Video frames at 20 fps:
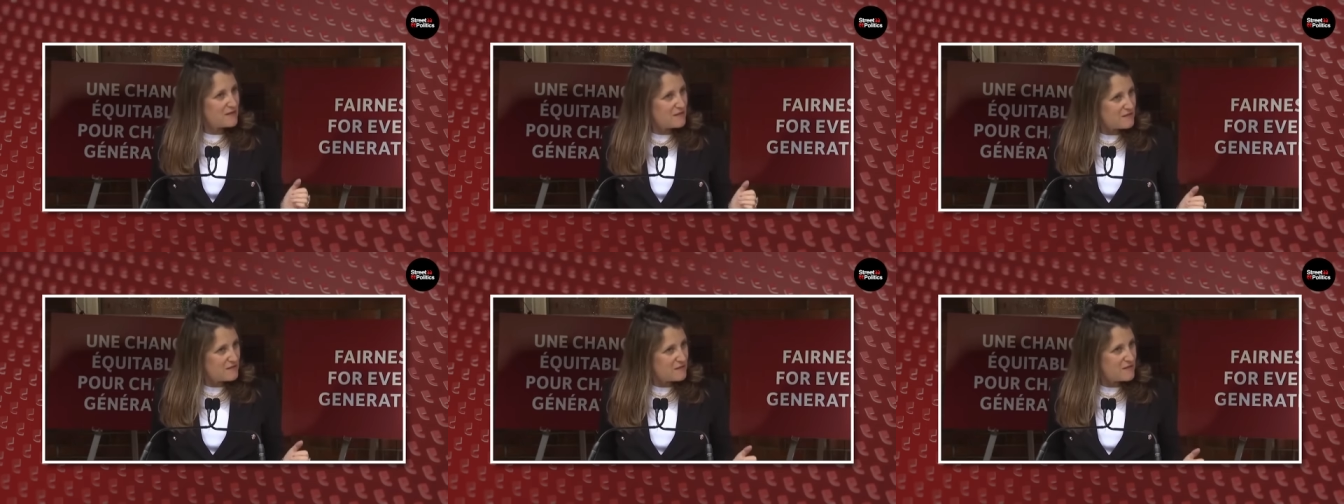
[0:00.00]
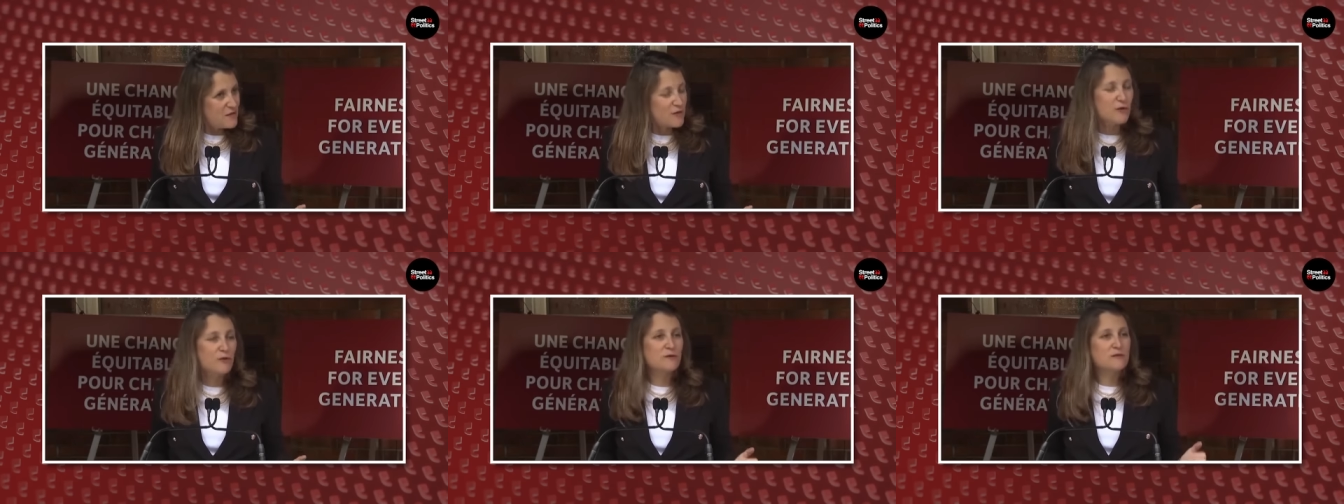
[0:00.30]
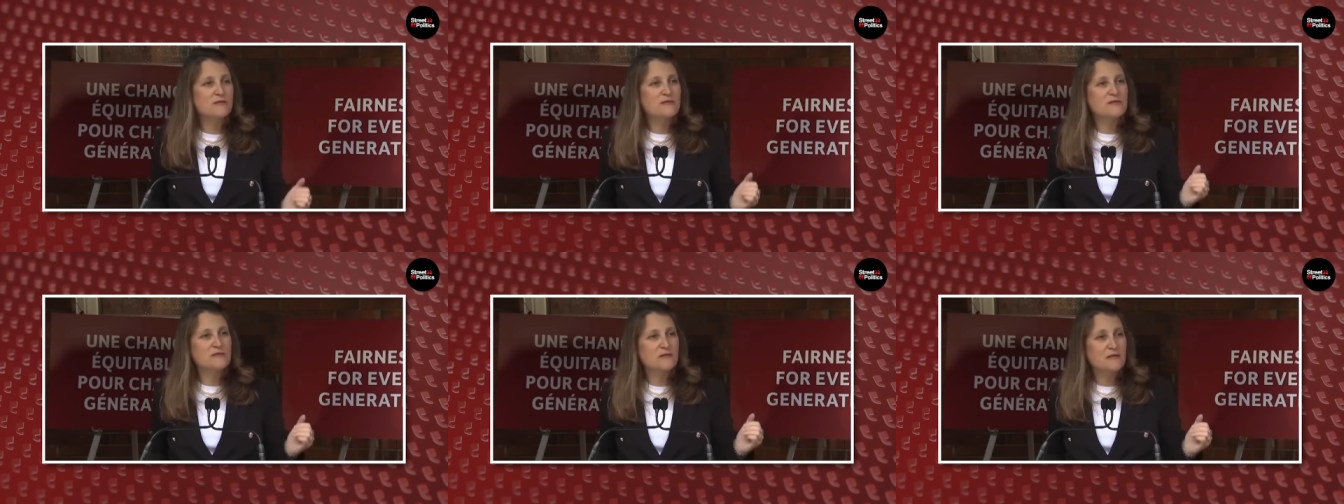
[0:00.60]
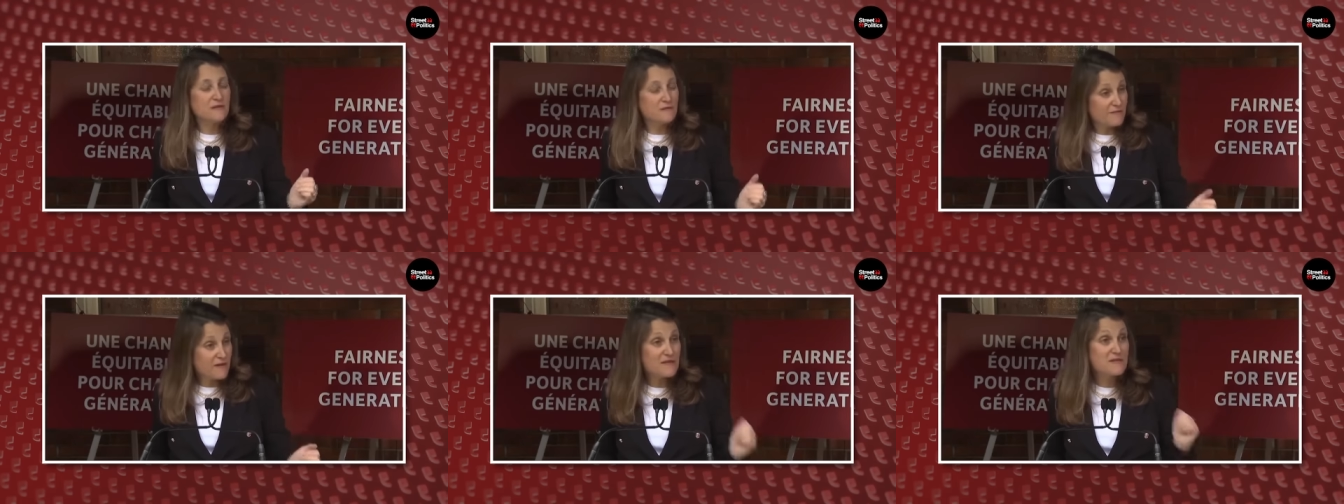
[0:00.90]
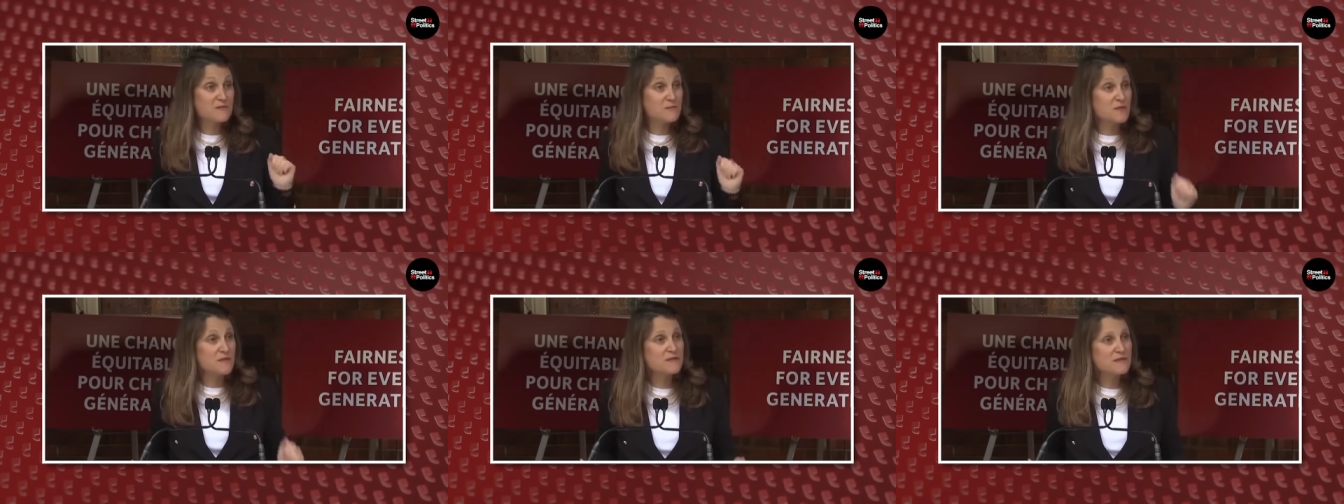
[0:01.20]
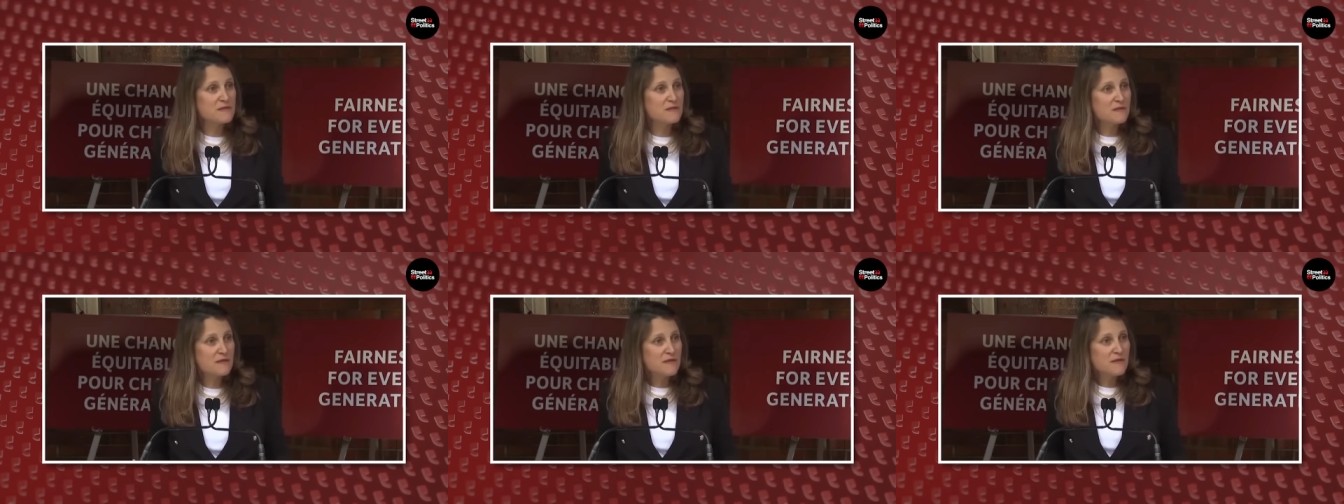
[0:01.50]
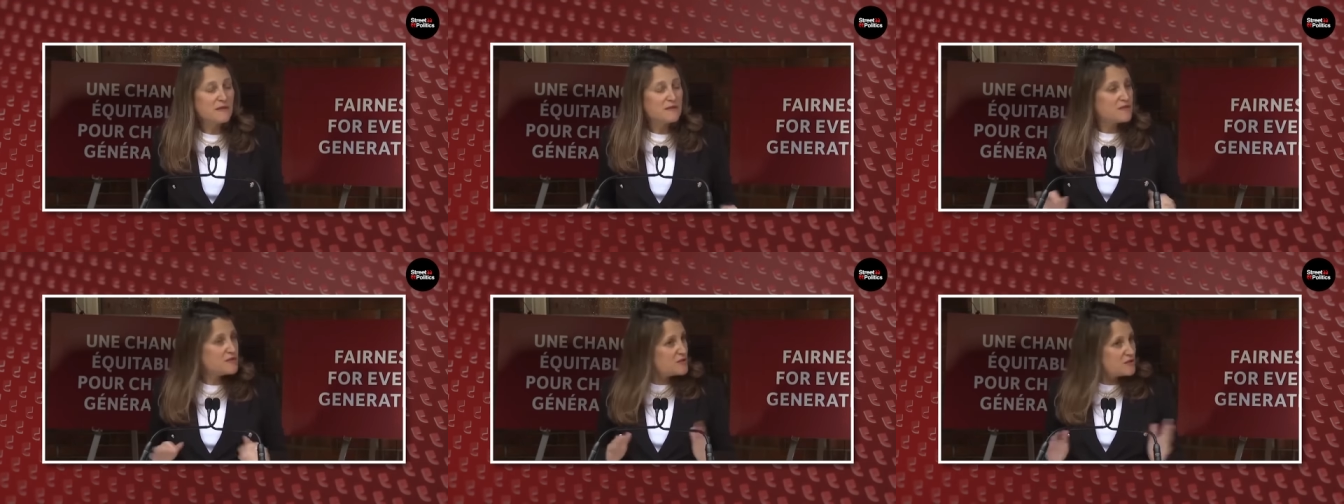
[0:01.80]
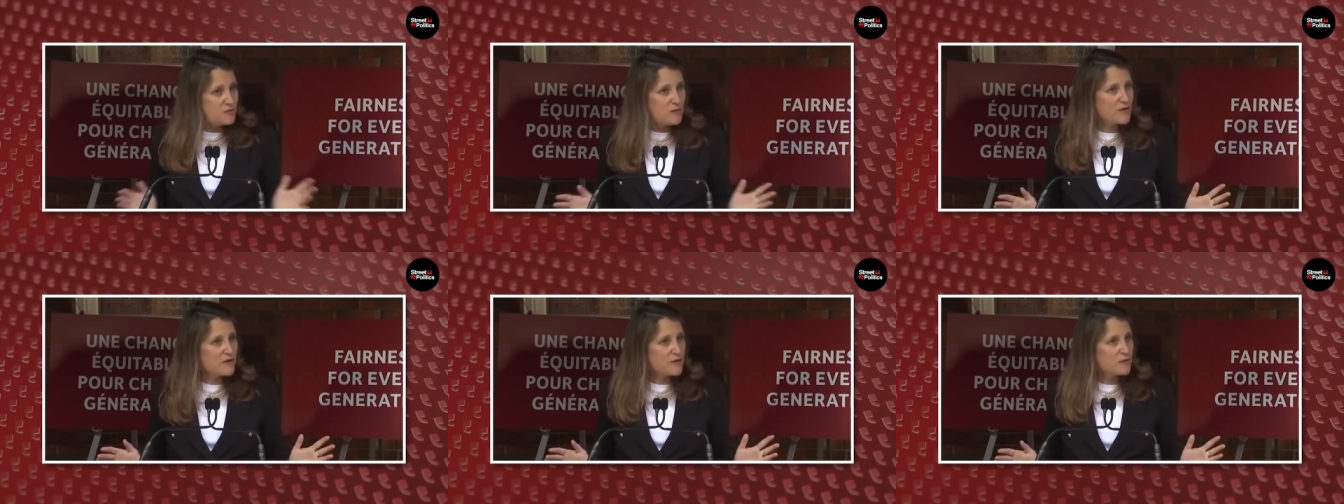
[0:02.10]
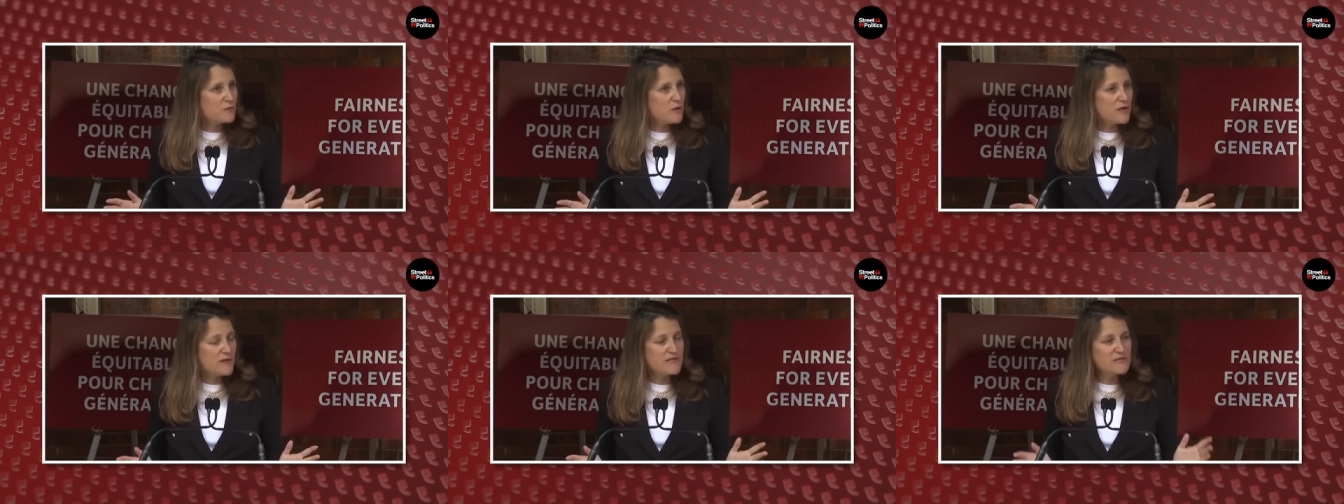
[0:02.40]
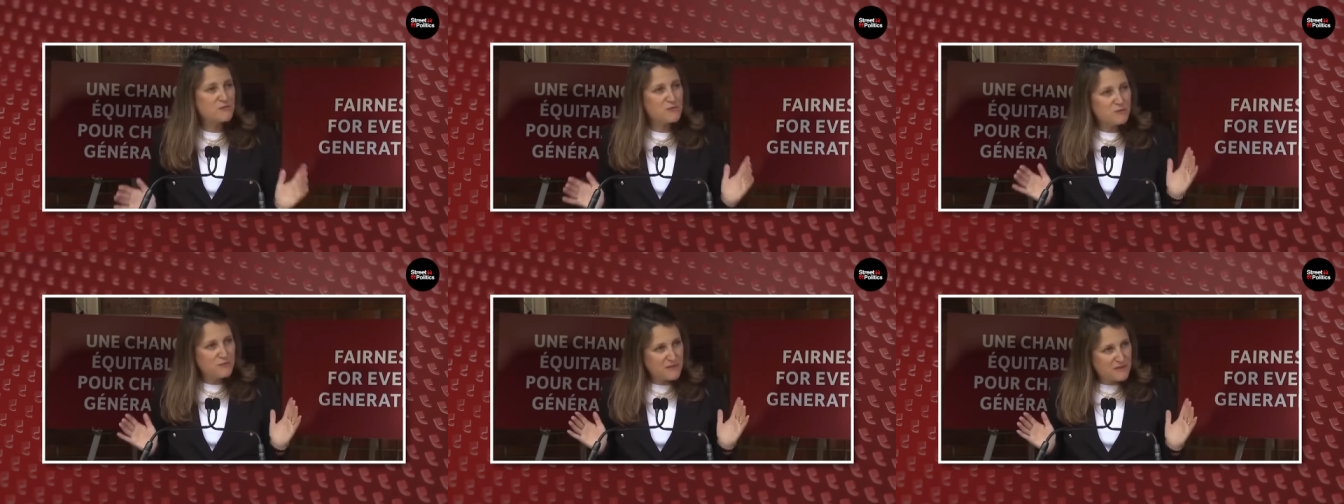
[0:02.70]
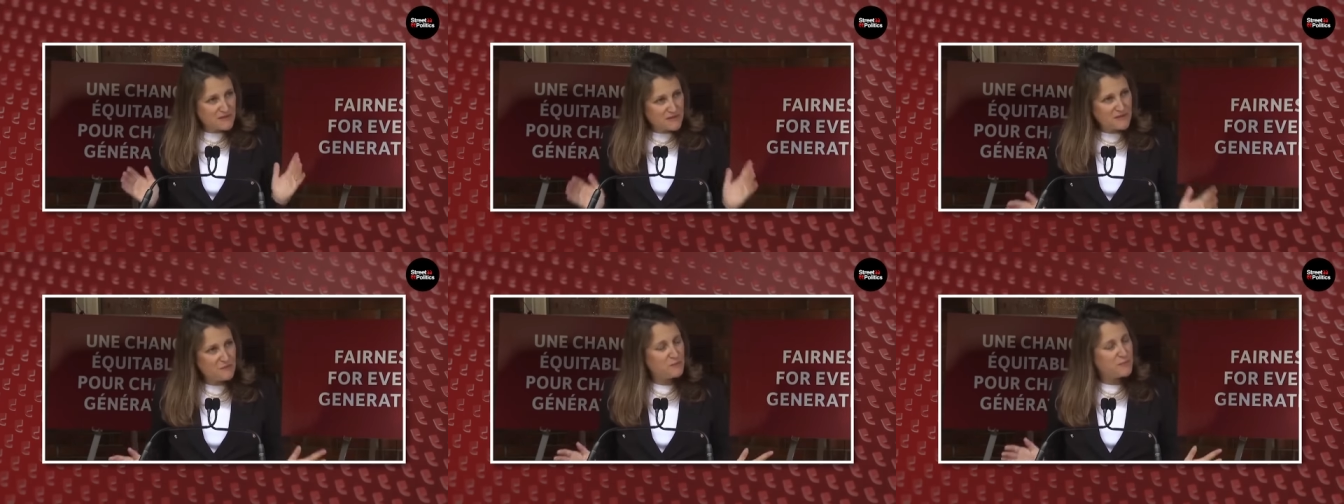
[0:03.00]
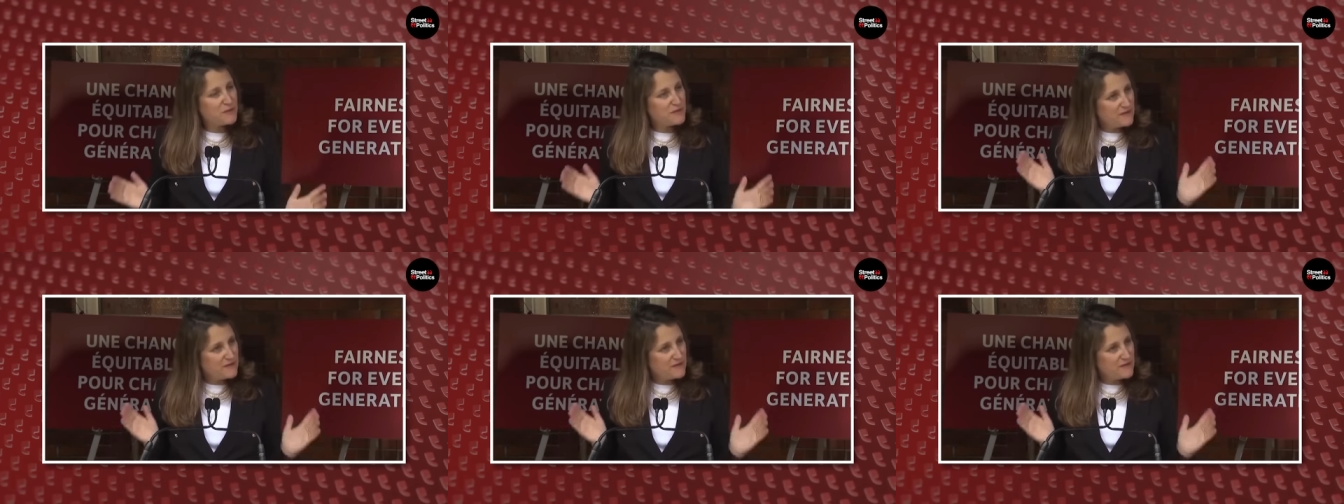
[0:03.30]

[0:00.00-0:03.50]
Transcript: those investments. To do otherwise would be simply